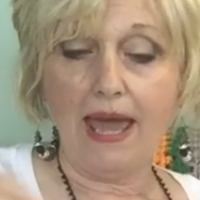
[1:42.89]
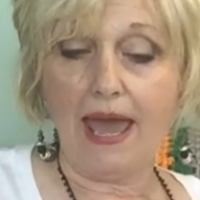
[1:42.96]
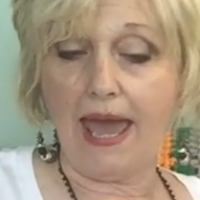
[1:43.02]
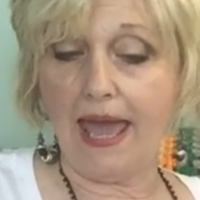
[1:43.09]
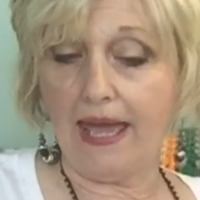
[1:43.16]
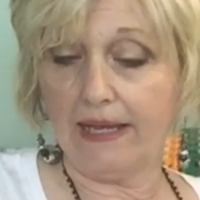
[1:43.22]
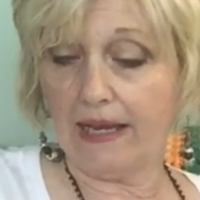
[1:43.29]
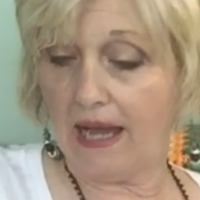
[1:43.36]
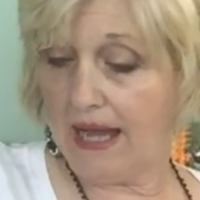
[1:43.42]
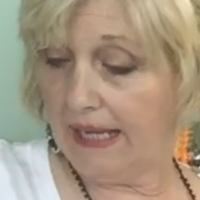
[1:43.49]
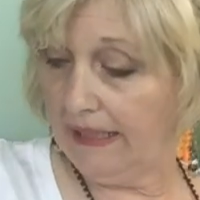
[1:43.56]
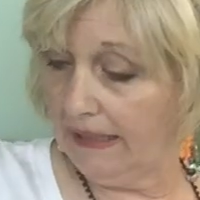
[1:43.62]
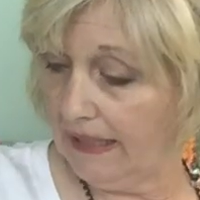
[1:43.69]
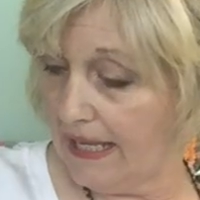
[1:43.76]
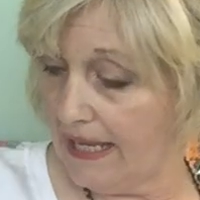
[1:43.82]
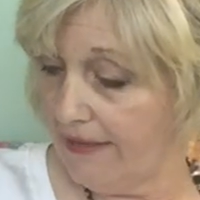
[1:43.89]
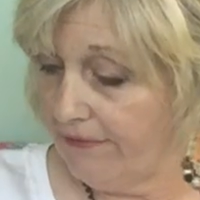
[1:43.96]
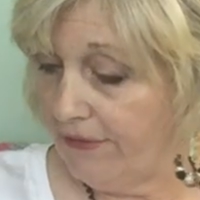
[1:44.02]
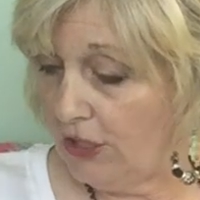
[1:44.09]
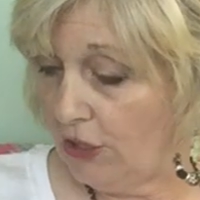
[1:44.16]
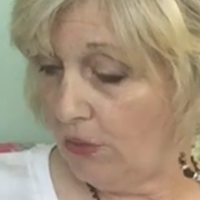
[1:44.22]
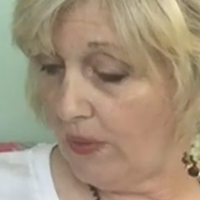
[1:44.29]
And I love
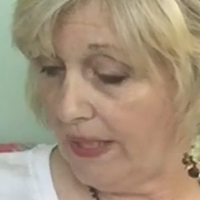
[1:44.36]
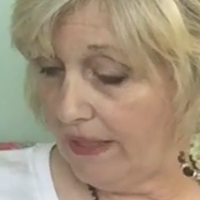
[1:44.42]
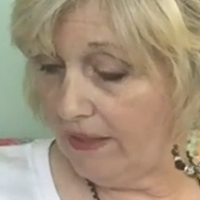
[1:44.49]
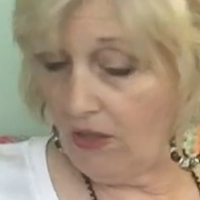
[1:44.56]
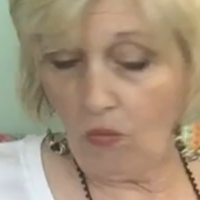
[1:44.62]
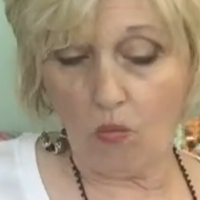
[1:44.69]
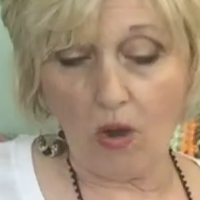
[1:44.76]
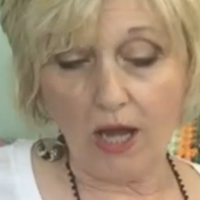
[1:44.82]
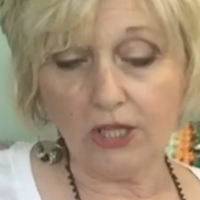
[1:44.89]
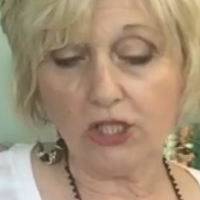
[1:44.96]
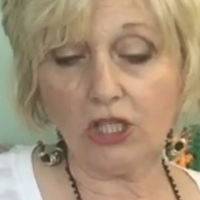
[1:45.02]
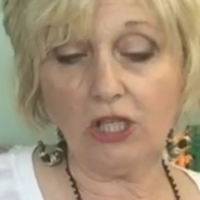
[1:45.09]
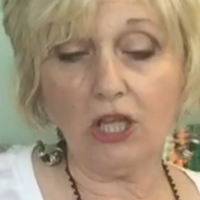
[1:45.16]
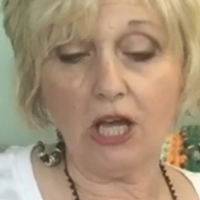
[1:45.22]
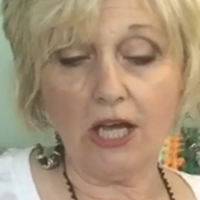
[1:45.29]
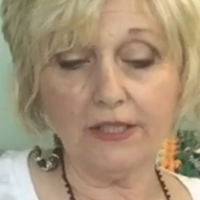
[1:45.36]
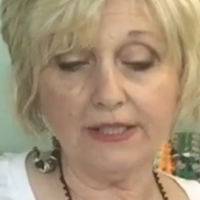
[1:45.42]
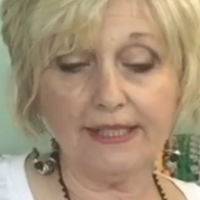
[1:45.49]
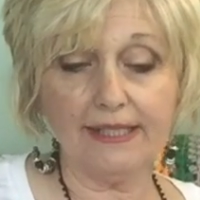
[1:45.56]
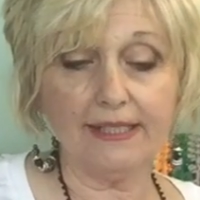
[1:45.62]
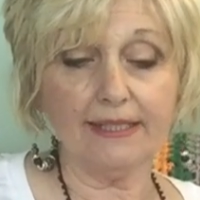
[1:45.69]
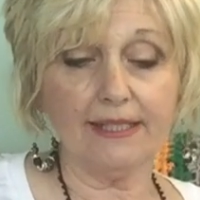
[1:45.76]
doing the washcloths.
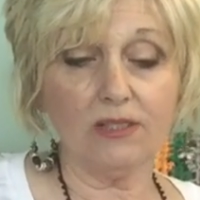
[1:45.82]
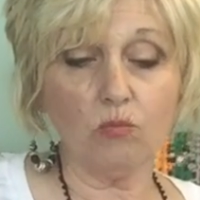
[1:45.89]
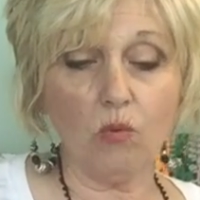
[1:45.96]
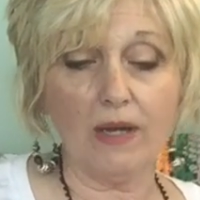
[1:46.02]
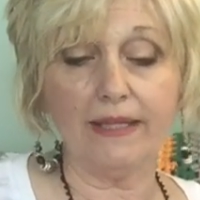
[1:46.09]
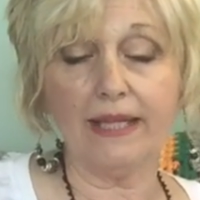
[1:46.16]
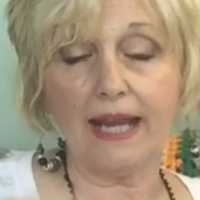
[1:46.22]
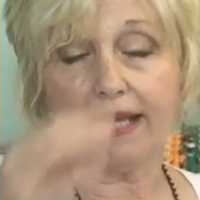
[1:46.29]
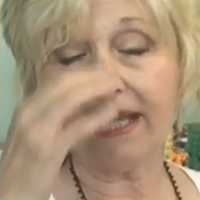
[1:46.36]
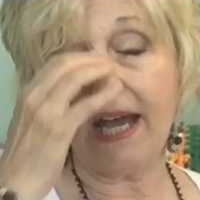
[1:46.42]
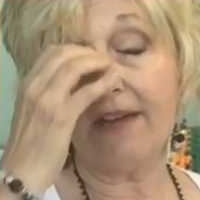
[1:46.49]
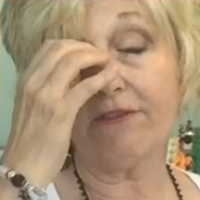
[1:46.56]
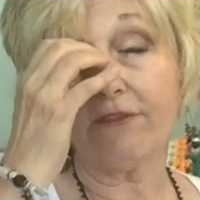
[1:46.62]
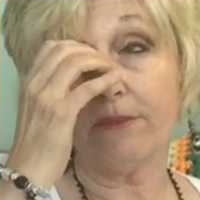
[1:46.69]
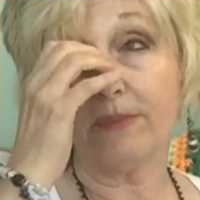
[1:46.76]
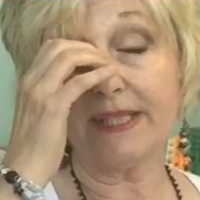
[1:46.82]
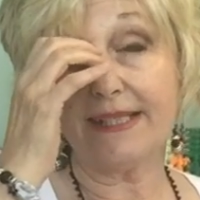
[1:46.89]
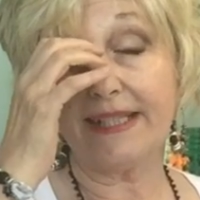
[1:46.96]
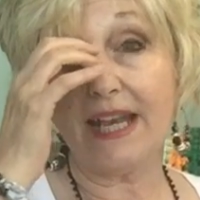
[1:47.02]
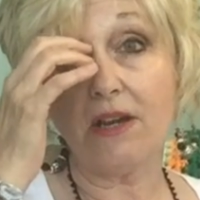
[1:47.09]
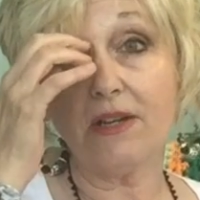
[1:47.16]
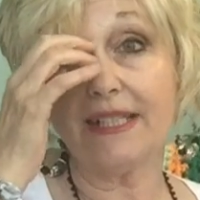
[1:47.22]
This is one that I got from
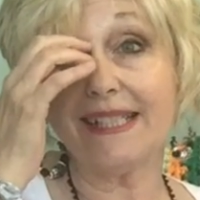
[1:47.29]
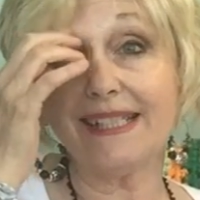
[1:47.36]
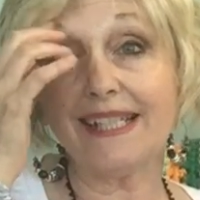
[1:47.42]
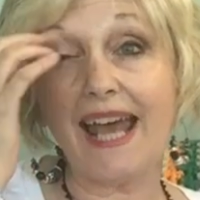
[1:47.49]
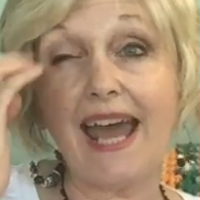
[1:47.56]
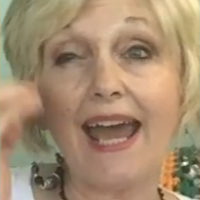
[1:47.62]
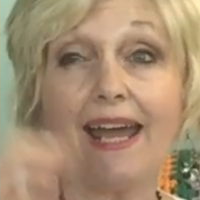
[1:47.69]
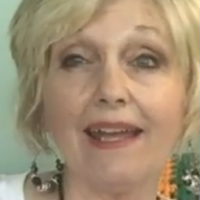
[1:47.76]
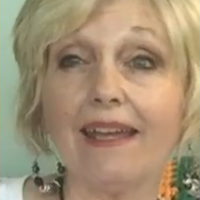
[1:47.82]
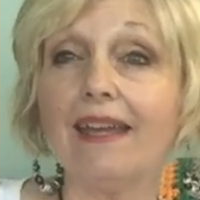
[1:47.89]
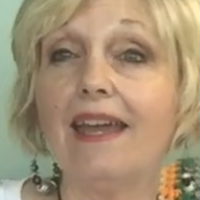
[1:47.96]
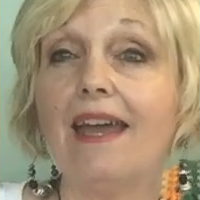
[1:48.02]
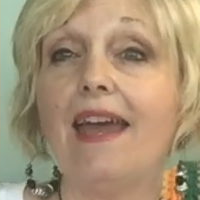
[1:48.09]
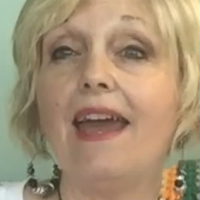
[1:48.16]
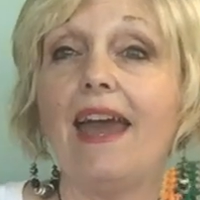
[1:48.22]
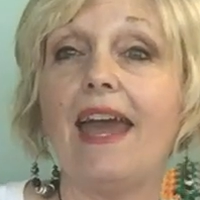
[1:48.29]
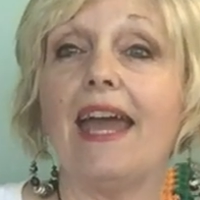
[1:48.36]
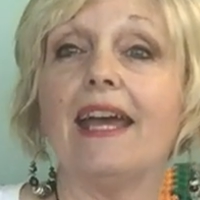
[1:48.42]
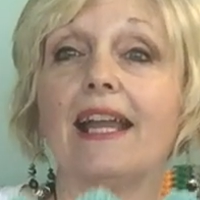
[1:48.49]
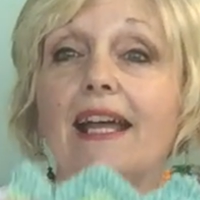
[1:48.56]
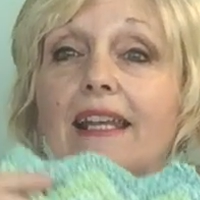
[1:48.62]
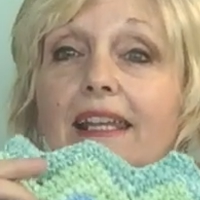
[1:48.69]
Sarah Sack,
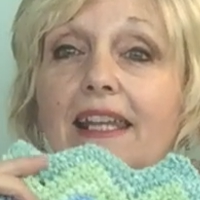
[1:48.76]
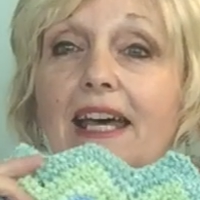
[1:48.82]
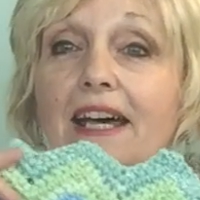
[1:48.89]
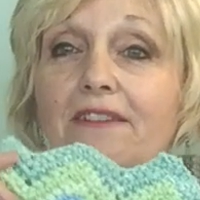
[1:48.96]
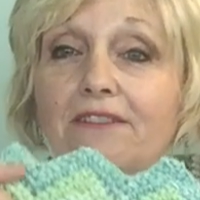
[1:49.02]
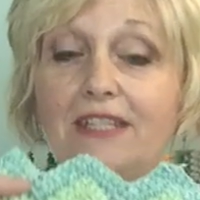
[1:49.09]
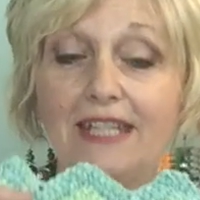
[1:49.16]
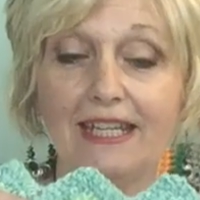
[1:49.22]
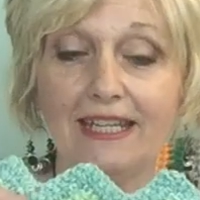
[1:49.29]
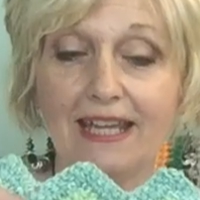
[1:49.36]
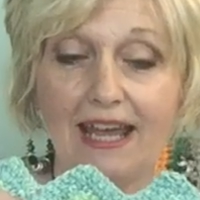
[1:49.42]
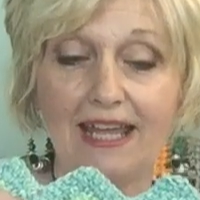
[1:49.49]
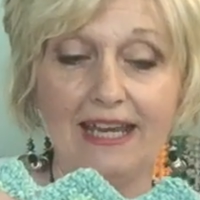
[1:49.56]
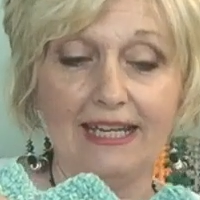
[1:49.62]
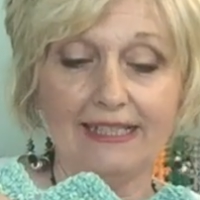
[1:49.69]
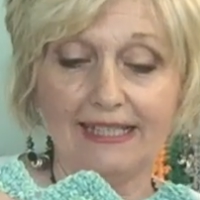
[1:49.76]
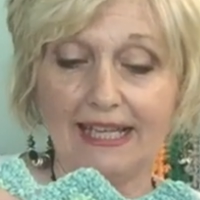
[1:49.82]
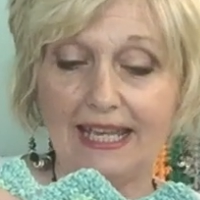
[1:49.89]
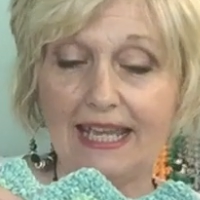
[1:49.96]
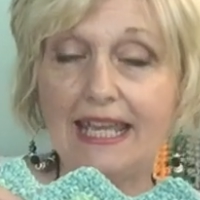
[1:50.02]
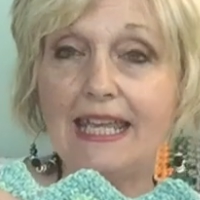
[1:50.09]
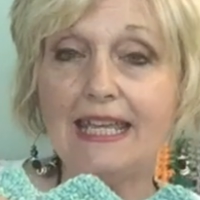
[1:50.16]
and I loved it. And it's
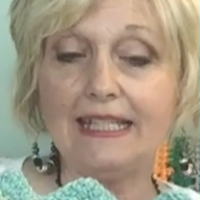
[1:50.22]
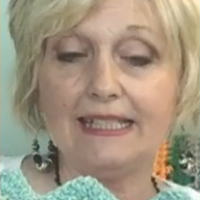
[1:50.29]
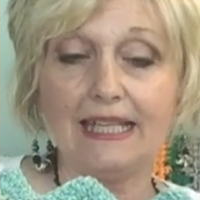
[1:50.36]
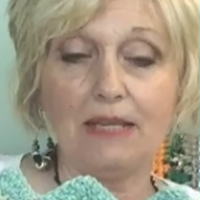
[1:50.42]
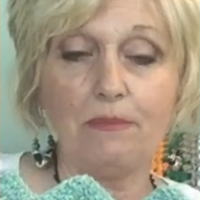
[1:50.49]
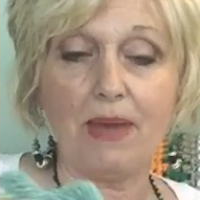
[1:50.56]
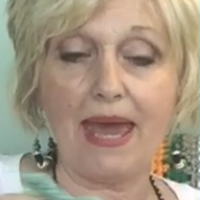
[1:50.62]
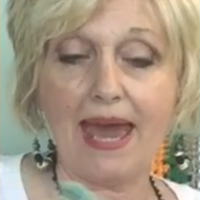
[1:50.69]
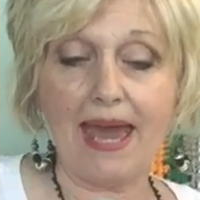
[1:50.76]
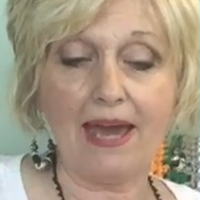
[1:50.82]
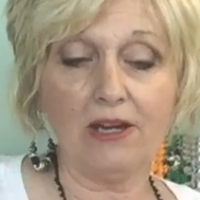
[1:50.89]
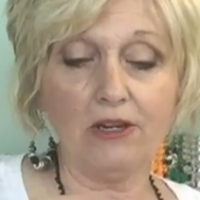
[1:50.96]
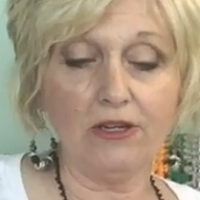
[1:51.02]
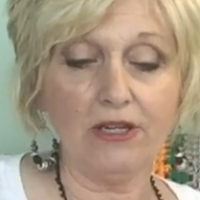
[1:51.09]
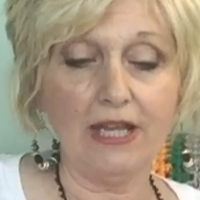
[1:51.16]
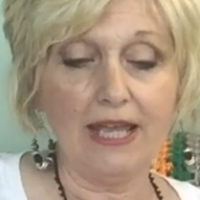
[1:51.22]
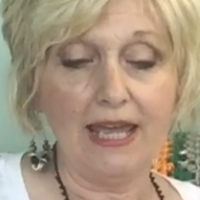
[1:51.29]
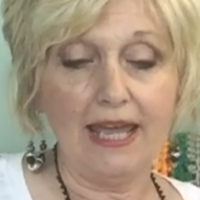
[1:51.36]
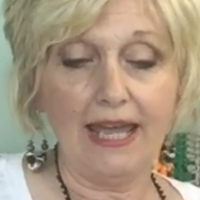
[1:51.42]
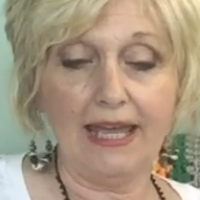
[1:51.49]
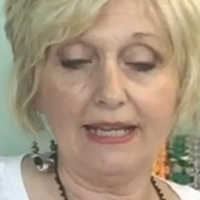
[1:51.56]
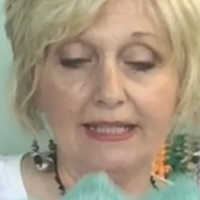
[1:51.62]
easy pattern,
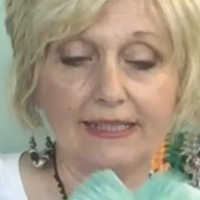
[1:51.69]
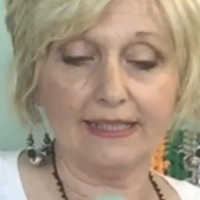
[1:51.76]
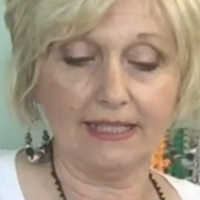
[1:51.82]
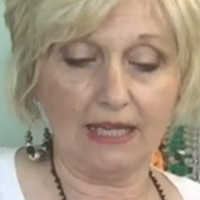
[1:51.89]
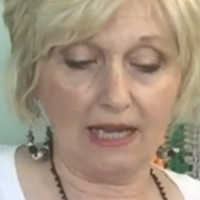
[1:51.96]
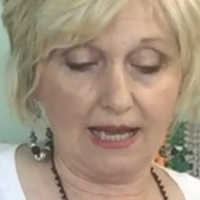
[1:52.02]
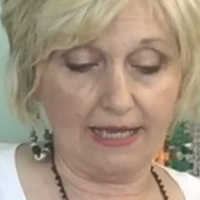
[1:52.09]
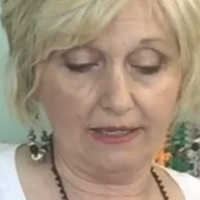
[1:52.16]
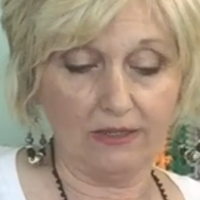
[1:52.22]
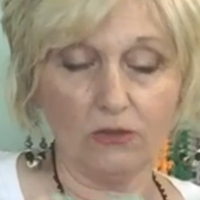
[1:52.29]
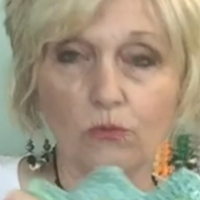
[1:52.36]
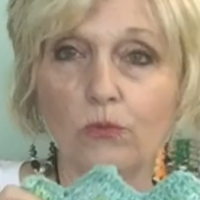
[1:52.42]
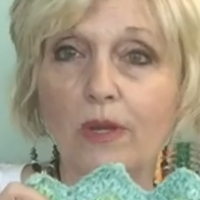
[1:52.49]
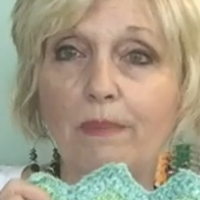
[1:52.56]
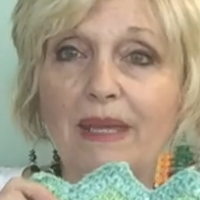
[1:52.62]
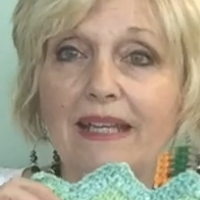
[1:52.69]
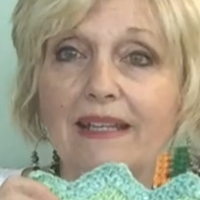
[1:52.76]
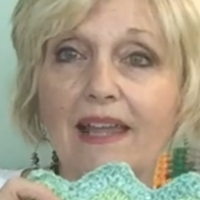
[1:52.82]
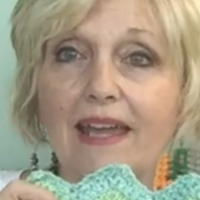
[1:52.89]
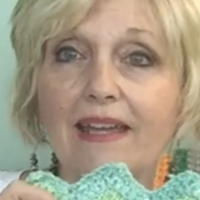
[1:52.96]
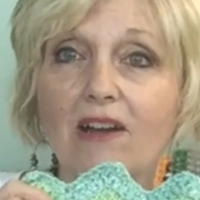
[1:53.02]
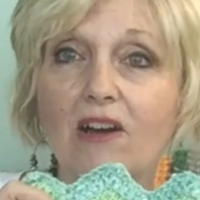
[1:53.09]
and it's got ribbing
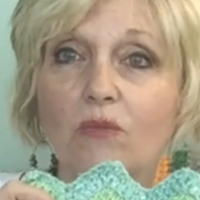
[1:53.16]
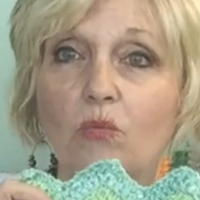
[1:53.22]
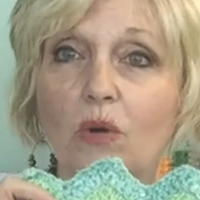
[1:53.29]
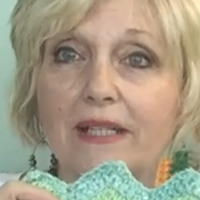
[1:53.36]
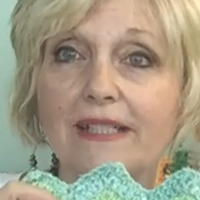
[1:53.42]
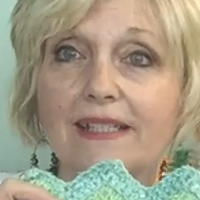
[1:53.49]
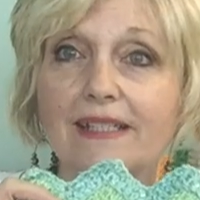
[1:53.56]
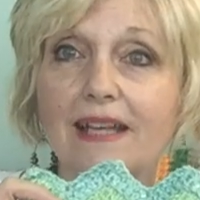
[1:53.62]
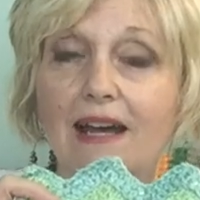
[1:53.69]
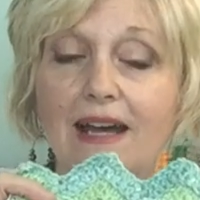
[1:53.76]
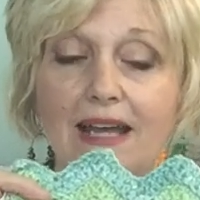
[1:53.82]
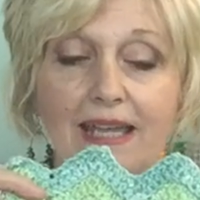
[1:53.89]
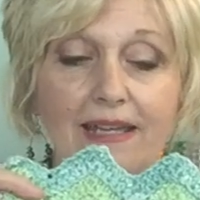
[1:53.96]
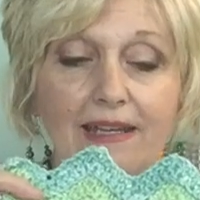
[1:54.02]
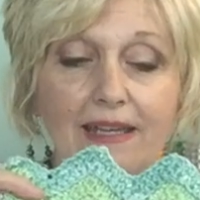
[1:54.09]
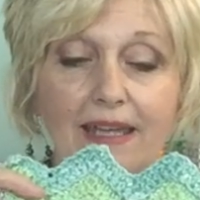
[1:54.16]
like on one side,